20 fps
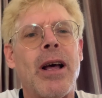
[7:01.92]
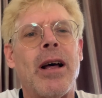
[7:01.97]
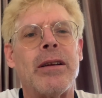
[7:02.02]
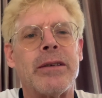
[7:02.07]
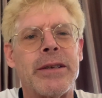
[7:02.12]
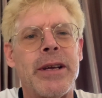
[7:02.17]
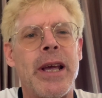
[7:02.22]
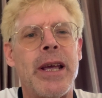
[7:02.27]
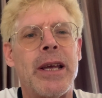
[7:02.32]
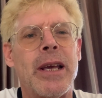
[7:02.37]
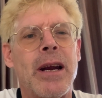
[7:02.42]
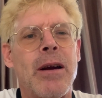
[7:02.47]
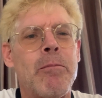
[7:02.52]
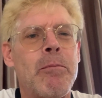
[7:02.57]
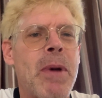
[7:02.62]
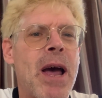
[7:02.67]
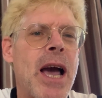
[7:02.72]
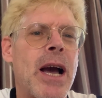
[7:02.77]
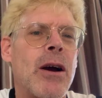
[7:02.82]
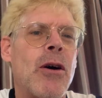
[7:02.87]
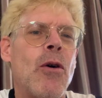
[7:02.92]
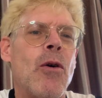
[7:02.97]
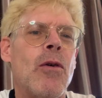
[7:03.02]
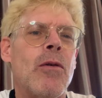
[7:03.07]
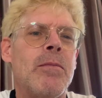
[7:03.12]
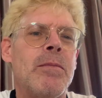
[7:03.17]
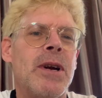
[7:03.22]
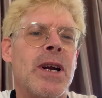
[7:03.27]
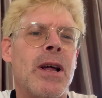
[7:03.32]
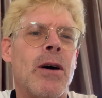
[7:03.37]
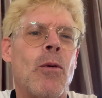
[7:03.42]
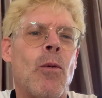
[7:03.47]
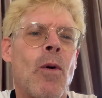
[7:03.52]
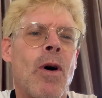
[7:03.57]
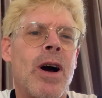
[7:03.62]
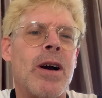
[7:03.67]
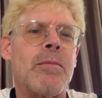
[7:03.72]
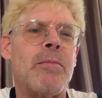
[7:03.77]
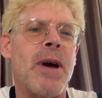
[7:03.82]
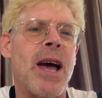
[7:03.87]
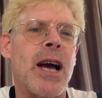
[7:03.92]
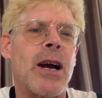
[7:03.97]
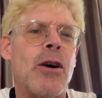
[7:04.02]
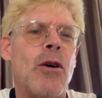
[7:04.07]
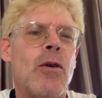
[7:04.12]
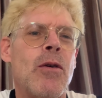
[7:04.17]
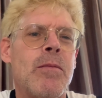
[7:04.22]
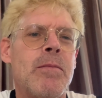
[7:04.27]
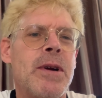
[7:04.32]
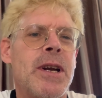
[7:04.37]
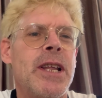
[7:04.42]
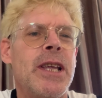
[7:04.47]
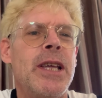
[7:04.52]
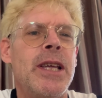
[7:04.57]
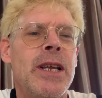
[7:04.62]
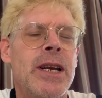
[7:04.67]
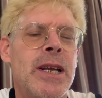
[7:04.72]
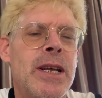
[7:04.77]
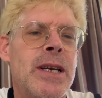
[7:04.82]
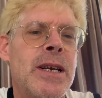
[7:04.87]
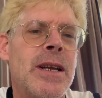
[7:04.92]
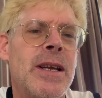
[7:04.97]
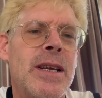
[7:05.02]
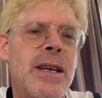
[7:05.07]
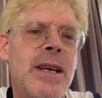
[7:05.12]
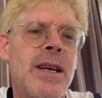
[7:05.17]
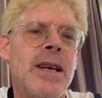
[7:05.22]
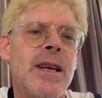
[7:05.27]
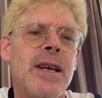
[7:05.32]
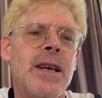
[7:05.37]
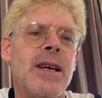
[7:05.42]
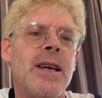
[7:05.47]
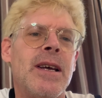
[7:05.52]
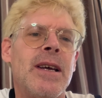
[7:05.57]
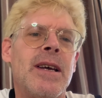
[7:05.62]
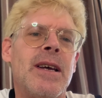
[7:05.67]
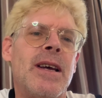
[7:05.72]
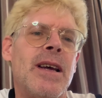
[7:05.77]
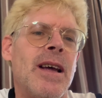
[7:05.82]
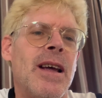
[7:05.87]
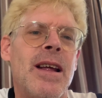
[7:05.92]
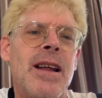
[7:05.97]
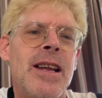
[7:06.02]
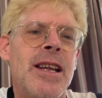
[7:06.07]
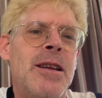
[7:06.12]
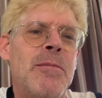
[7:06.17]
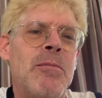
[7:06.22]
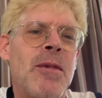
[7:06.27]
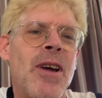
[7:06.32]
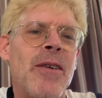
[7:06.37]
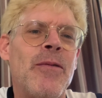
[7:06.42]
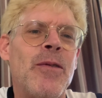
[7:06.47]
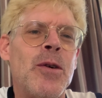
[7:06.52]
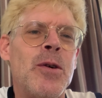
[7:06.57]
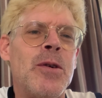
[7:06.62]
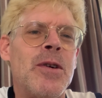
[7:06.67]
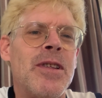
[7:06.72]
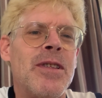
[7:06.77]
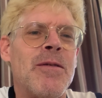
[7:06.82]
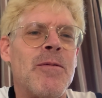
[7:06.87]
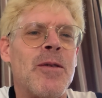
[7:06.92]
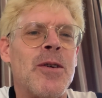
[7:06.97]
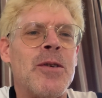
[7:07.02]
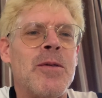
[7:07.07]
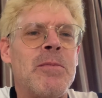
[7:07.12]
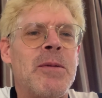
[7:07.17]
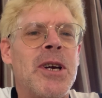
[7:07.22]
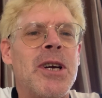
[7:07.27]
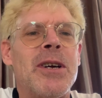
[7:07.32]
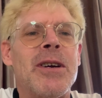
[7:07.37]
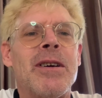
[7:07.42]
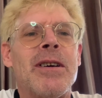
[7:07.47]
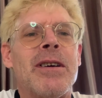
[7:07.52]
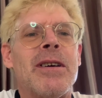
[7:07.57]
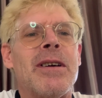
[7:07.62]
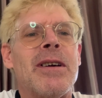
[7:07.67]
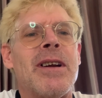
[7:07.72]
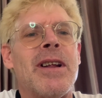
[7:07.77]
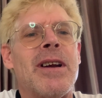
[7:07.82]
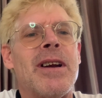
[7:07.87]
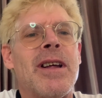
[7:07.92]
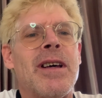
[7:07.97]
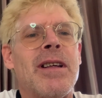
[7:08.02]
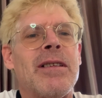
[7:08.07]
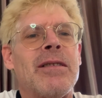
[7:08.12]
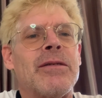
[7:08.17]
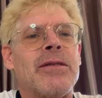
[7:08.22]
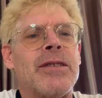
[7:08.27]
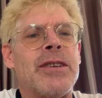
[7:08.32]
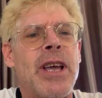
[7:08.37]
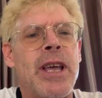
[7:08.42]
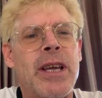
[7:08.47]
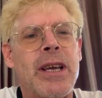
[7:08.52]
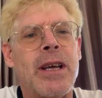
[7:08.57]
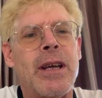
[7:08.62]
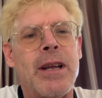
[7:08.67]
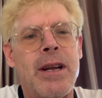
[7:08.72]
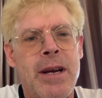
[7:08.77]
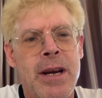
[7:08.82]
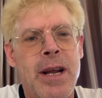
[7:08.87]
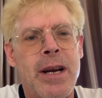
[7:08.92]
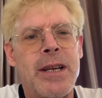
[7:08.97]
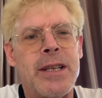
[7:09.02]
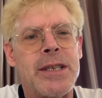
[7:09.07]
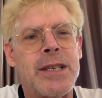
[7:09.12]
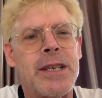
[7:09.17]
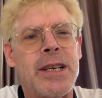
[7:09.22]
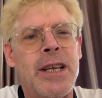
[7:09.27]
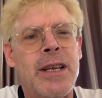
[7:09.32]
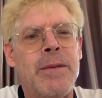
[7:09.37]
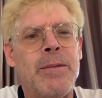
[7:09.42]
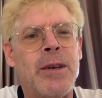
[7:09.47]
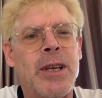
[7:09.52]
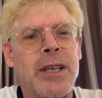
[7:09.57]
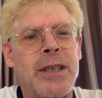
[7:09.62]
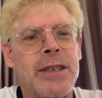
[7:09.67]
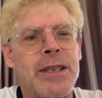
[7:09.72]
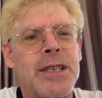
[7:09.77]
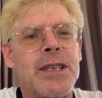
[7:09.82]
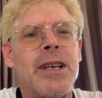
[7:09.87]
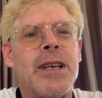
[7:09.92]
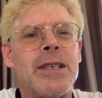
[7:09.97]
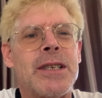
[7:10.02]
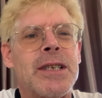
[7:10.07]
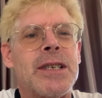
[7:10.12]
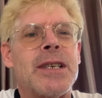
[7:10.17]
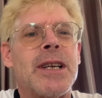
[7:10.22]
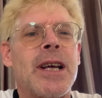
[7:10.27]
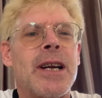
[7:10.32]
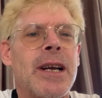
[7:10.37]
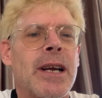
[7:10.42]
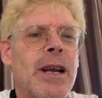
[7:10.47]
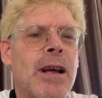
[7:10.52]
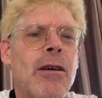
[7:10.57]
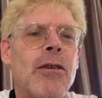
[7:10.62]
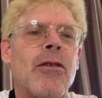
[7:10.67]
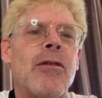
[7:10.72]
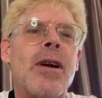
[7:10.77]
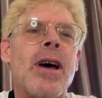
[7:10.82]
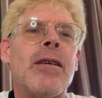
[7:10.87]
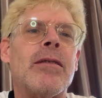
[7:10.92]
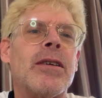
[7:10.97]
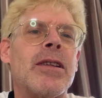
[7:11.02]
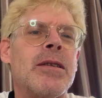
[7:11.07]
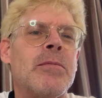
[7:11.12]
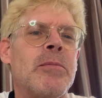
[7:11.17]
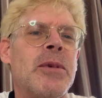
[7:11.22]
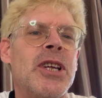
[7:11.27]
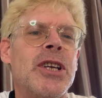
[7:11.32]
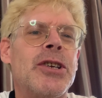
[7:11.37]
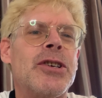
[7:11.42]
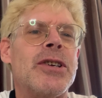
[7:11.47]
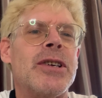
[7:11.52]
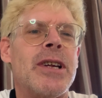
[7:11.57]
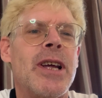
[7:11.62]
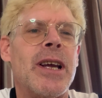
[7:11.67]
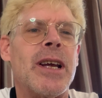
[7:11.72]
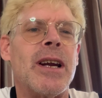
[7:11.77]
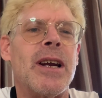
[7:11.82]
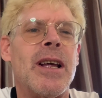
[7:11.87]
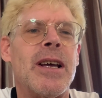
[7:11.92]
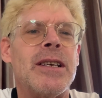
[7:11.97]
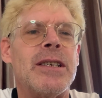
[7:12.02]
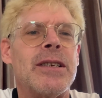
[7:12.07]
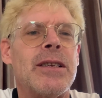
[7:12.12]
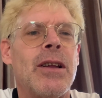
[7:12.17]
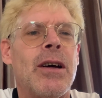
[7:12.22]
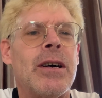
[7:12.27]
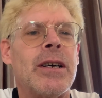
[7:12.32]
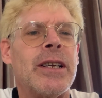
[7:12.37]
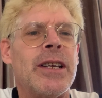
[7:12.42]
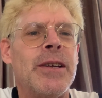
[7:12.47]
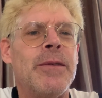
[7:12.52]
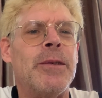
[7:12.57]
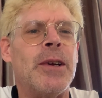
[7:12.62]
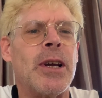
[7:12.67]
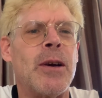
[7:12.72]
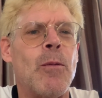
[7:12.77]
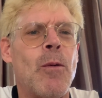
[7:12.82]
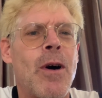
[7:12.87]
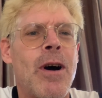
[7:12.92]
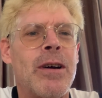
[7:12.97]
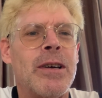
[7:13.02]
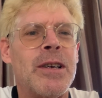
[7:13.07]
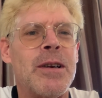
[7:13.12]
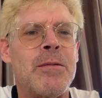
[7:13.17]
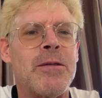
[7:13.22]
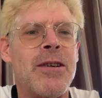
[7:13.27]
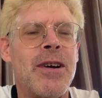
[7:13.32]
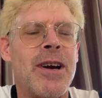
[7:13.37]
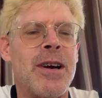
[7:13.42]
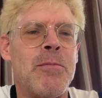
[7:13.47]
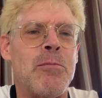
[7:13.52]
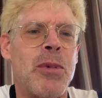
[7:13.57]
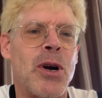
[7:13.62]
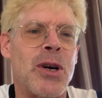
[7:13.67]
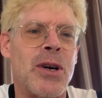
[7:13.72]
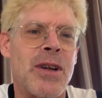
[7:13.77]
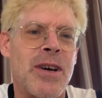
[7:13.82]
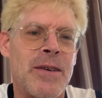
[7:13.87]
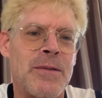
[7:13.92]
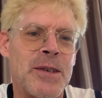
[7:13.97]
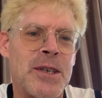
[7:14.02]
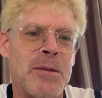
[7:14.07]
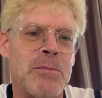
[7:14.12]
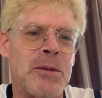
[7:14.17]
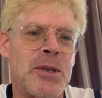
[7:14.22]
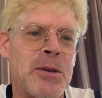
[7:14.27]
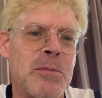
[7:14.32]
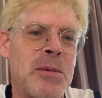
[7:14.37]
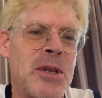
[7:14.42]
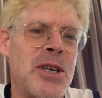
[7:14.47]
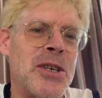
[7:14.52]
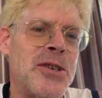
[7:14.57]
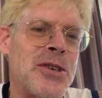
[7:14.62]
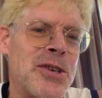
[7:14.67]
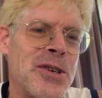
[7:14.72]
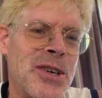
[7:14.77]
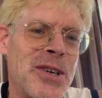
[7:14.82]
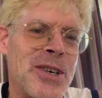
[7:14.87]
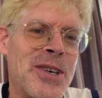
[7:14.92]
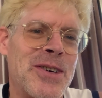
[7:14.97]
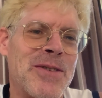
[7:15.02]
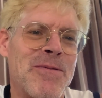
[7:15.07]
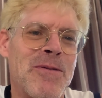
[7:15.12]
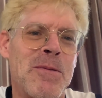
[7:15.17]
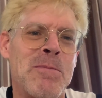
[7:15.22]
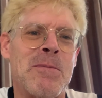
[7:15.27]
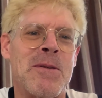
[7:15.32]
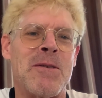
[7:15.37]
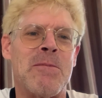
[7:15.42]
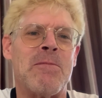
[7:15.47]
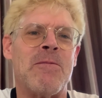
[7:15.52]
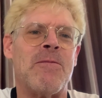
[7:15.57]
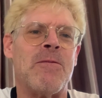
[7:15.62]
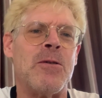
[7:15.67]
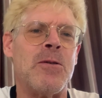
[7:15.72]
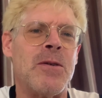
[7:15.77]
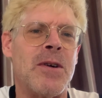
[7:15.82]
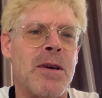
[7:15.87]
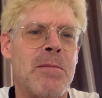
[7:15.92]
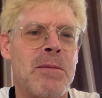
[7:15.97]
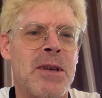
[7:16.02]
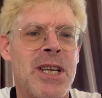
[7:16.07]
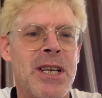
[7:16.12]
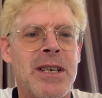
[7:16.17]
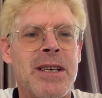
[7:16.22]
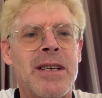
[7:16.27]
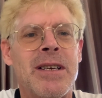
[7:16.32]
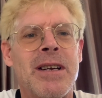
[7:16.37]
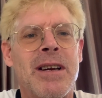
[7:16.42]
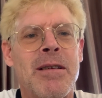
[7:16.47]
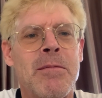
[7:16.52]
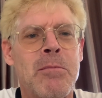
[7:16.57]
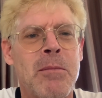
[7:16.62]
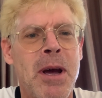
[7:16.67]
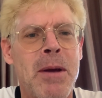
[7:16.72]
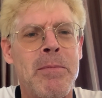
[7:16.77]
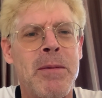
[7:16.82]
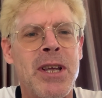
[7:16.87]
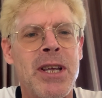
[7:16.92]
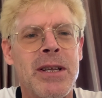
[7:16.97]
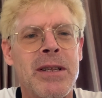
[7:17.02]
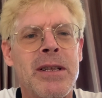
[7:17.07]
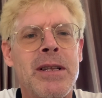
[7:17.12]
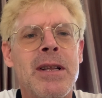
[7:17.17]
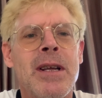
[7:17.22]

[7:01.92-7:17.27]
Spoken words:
I'll take it back home, and I'll walk back home and eat it. Eat my food in the room here, and then it's evening, the sun's setting. I'll go down to the beach and take a nice long evening walk to try to burn off some of the blood sugar from the food I'm eating on my meal.